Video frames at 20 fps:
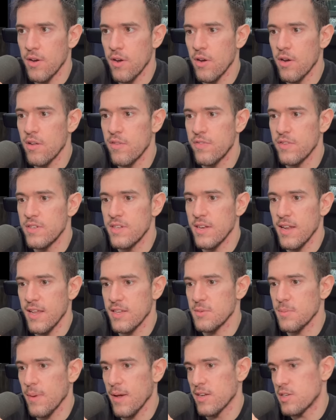don't know if he did
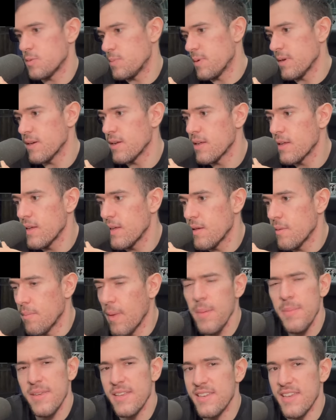as much, but
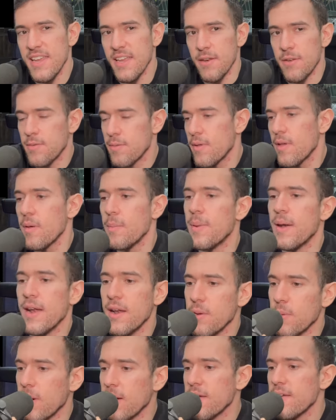maybe he did. But
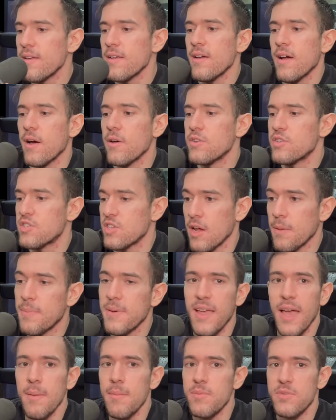anyway, I
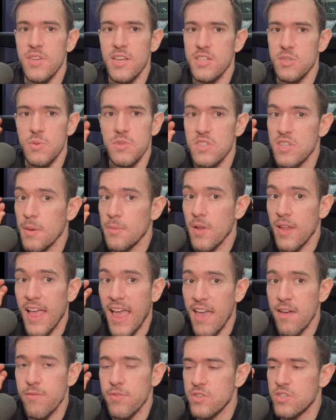became obsessed with subtitling
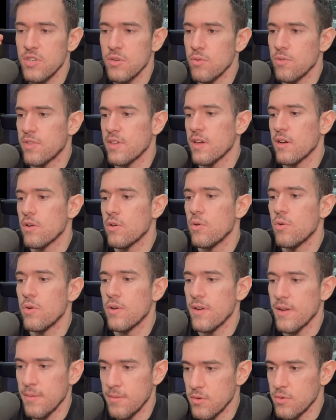every single thing I
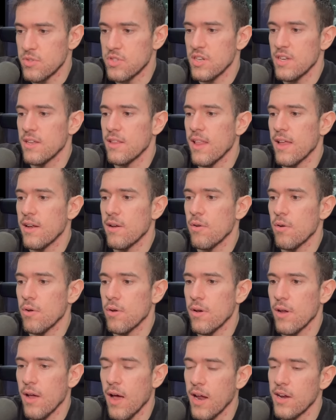could, and you'll see later
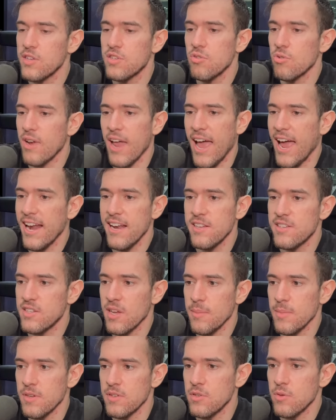on. I just thought it added
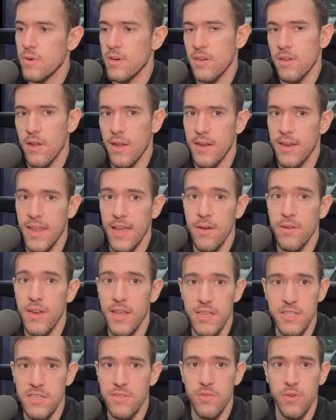something to it, and
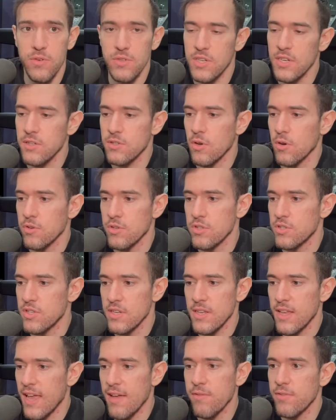nowadays, even on TikToks, you
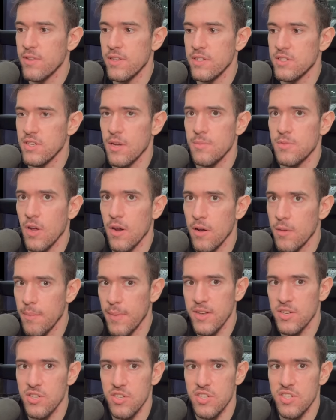see everything subtitled. It
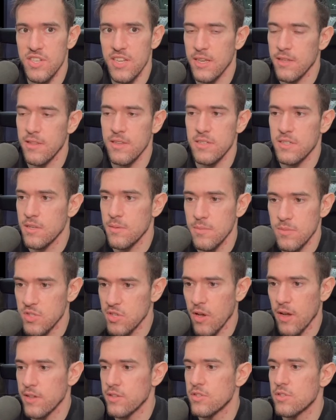makes you stick. There's some
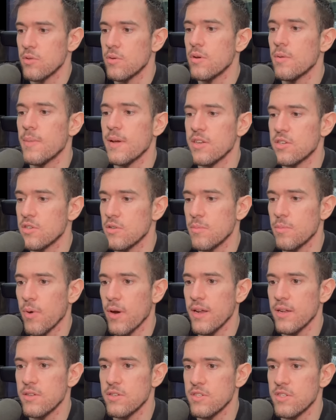science to it. It makes your
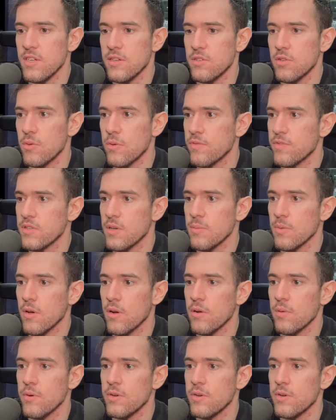brain stick to it for some kind of